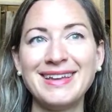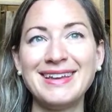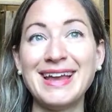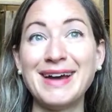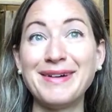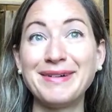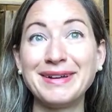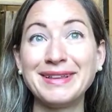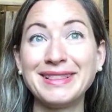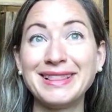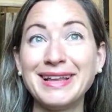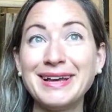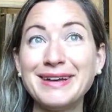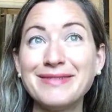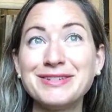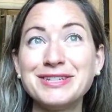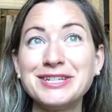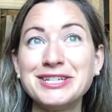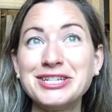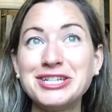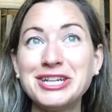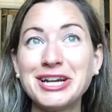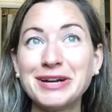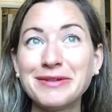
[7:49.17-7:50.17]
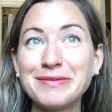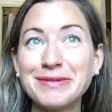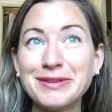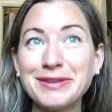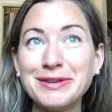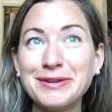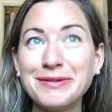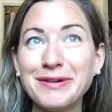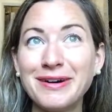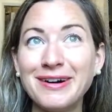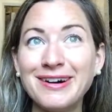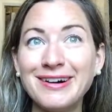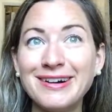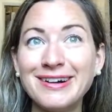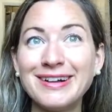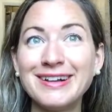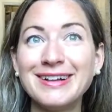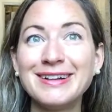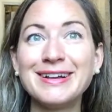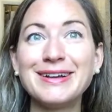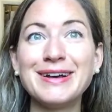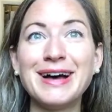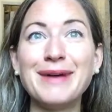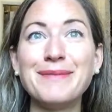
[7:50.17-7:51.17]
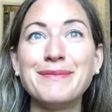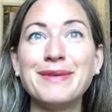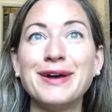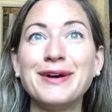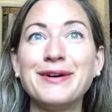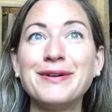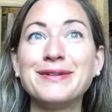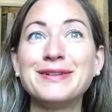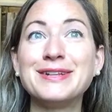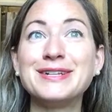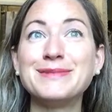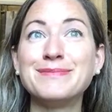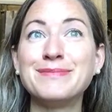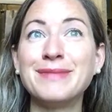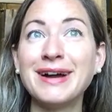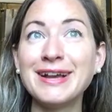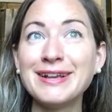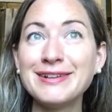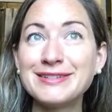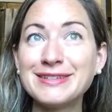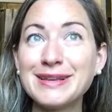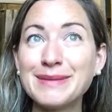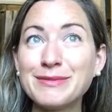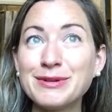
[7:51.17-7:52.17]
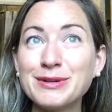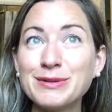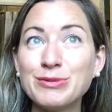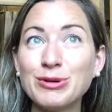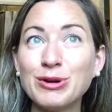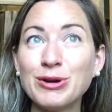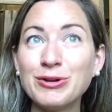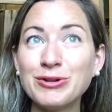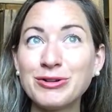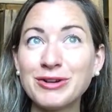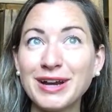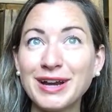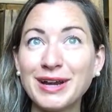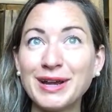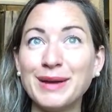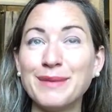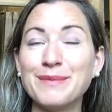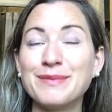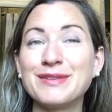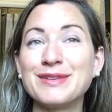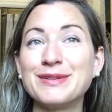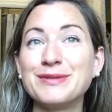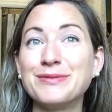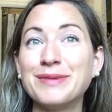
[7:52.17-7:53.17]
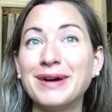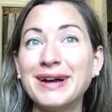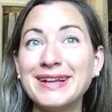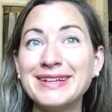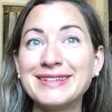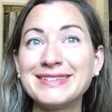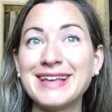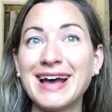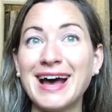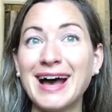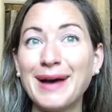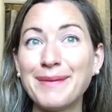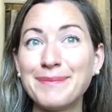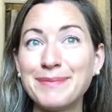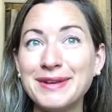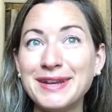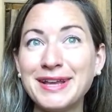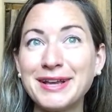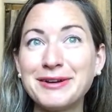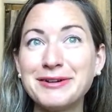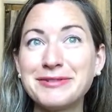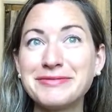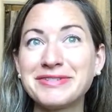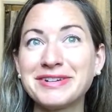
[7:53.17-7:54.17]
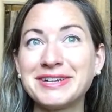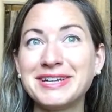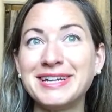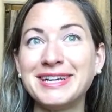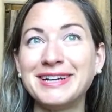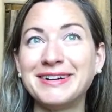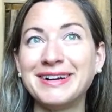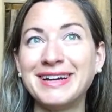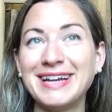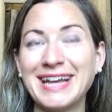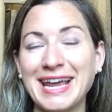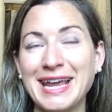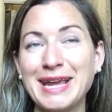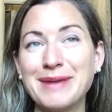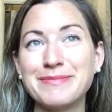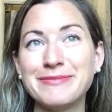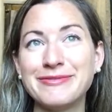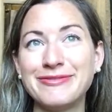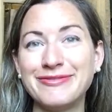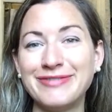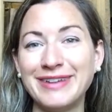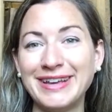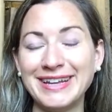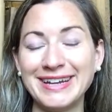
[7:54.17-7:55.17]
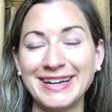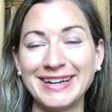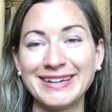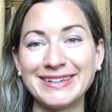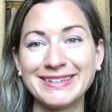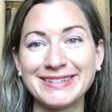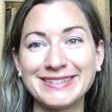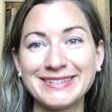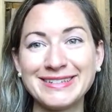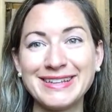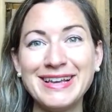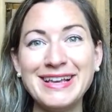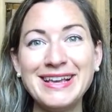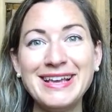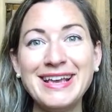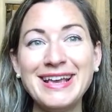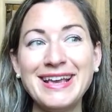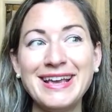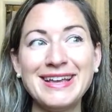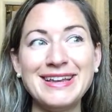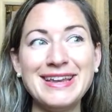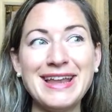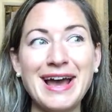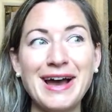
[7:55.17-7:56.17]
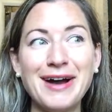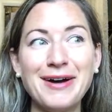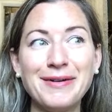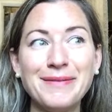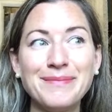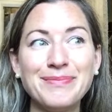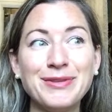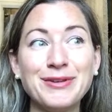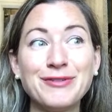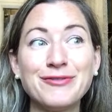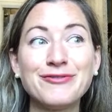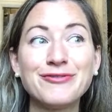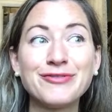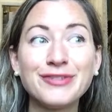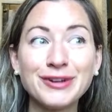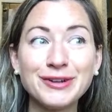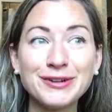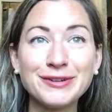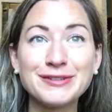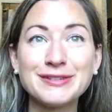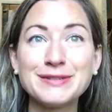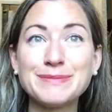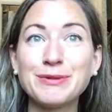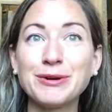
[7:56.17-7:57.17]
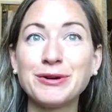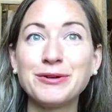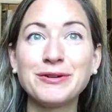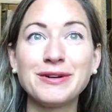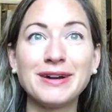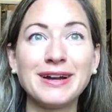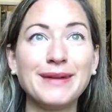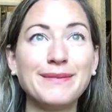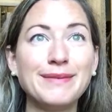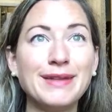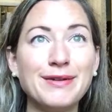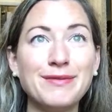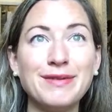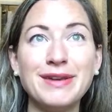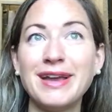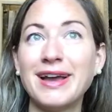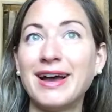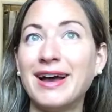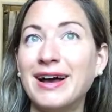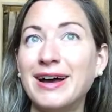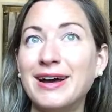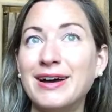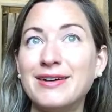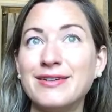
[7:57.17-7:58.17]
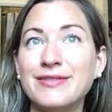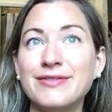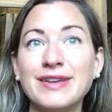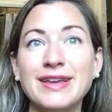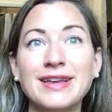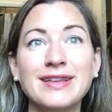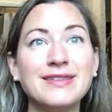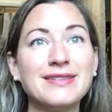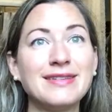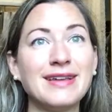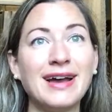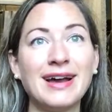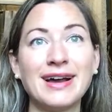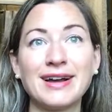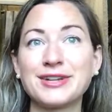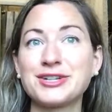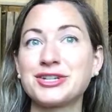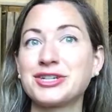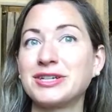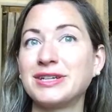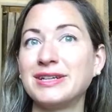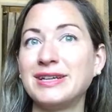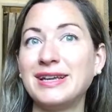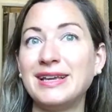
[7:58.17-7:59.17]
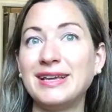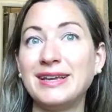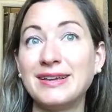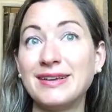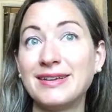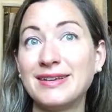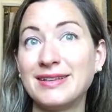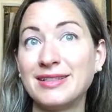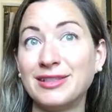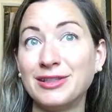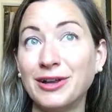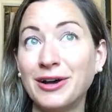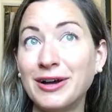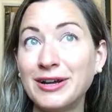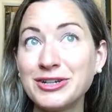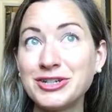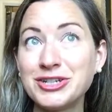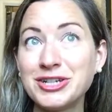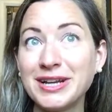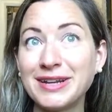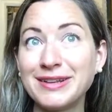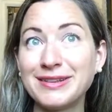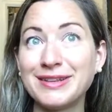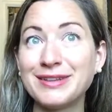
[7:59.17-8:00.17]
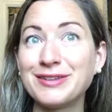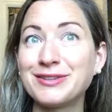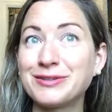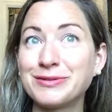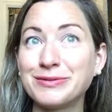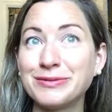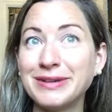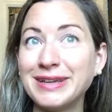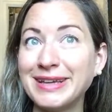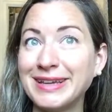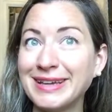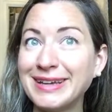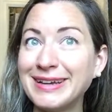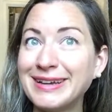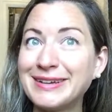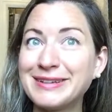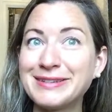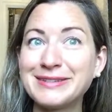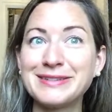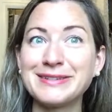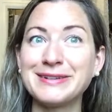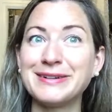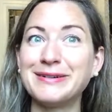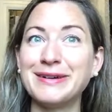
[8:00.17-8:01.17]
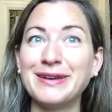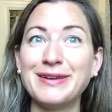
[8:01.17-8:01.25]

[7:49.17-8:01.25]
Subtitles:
Now, I'd love to share with you all about my summer programs and what's happening over here at AIM Fitness. Now, the first program that we have, it's actually launching this week. So